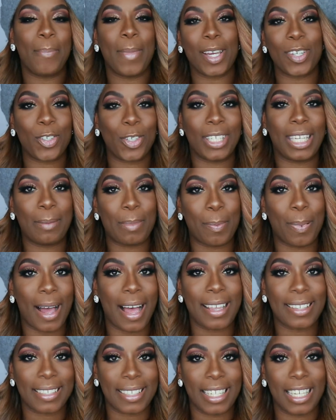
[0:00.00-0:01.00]
Make sure you keep it
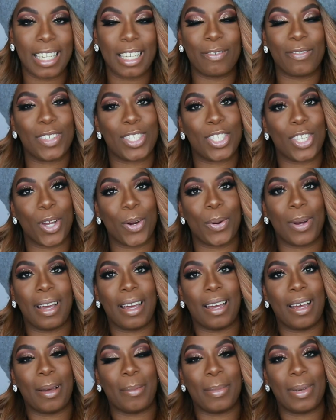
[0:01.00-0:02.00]
positive. So. So
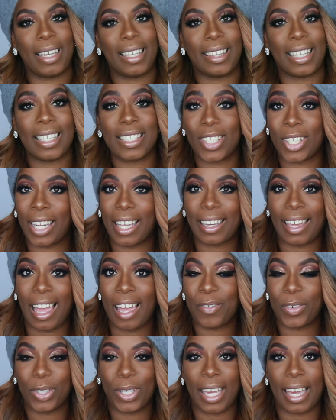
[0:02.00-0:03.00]
um, that's all I
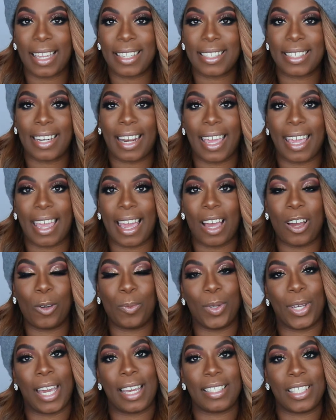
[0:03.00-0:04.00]
got for you guys today. I
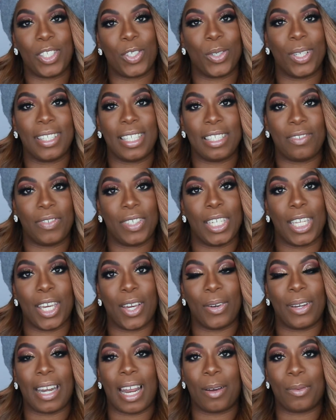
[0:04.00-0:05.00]
hope you guys enjoyed this
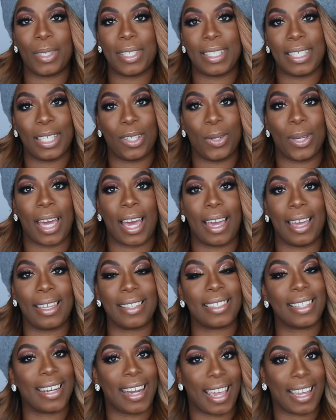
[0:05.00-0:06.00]
video, and I will see you
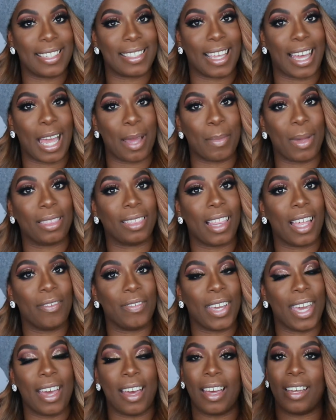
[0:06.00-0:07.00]
guys next time.
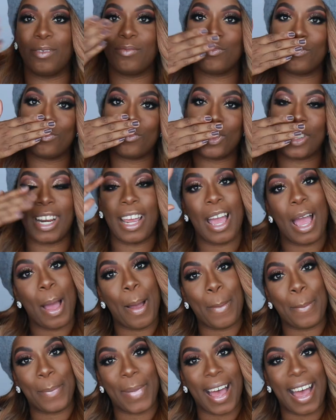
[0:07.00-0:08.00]
Love ya.
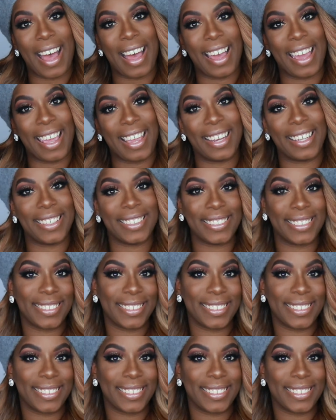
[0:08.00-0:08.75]
Bye.